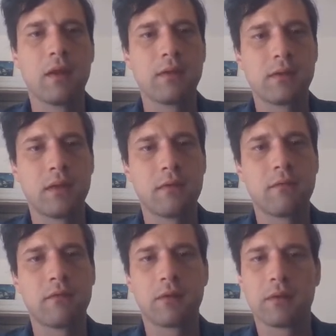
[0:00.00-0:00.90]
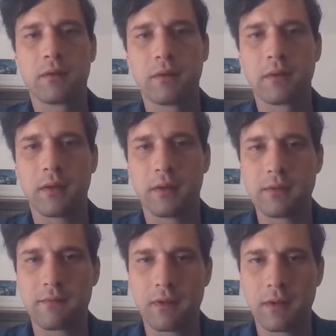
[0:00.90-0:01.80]
His love for her
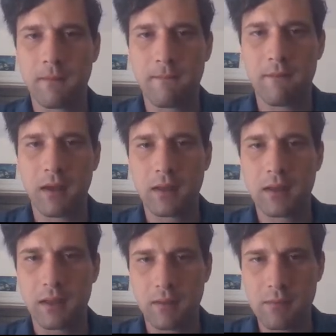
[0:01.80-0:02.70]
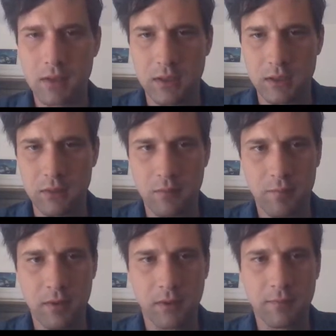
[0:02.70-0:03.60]
has fed him violent images,
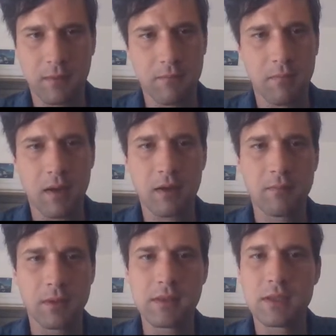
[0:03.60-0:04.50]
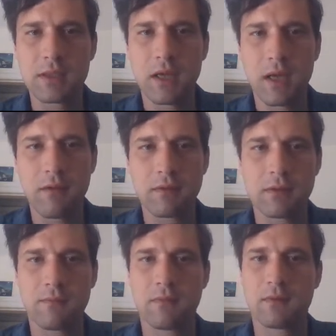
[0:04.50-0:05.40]
opening up the bottomless
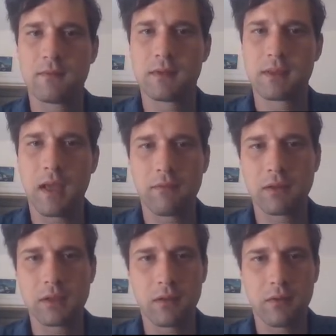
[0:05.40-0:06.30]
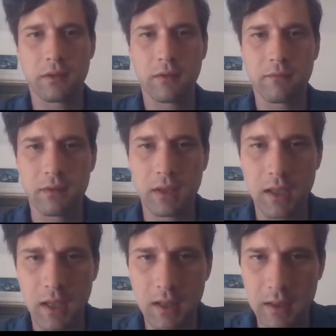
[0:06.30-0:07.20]
chasm of savage longing for
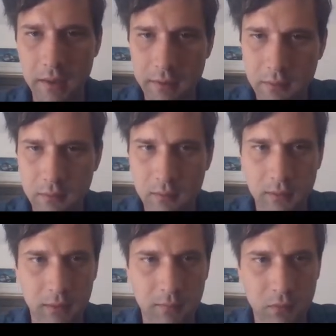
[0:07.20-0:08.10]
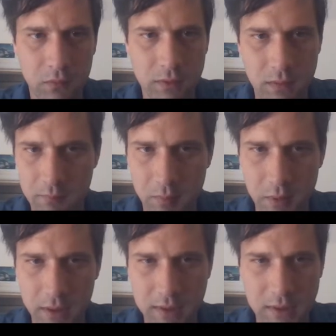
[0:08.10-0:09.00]
death and hurling him towards the
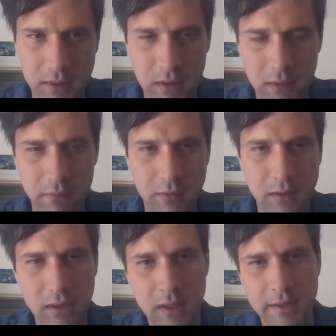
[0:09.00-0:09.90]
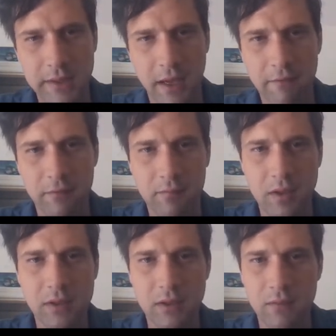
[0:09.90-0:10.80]
burning sun of an intense
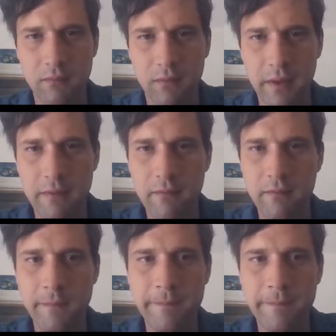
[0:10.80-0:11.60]
affirmation of life.